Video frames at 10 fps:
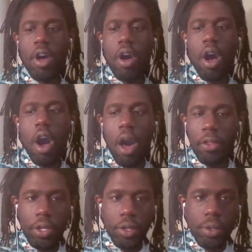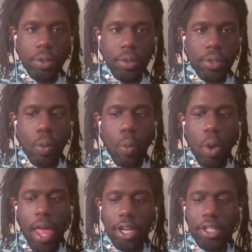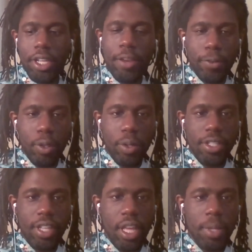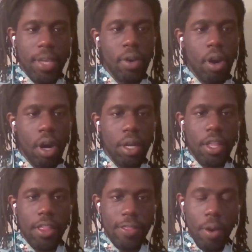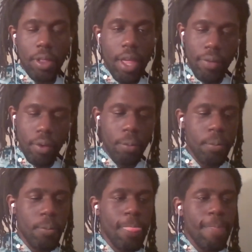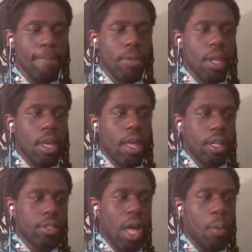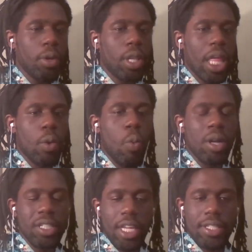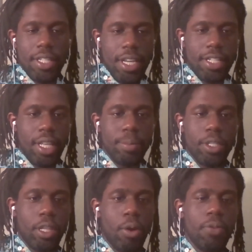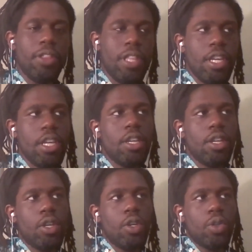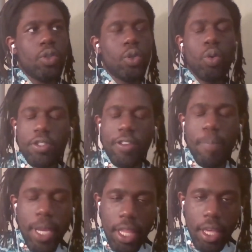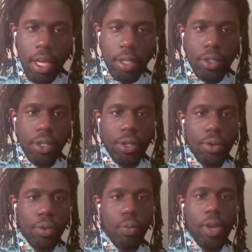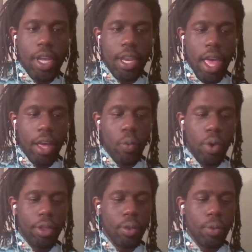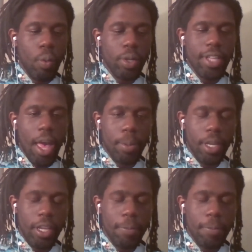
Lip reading: on the news, what actually influenced them, even on their level. And so I would like want to like teach them to learn the tools of media to reconnect with what's happening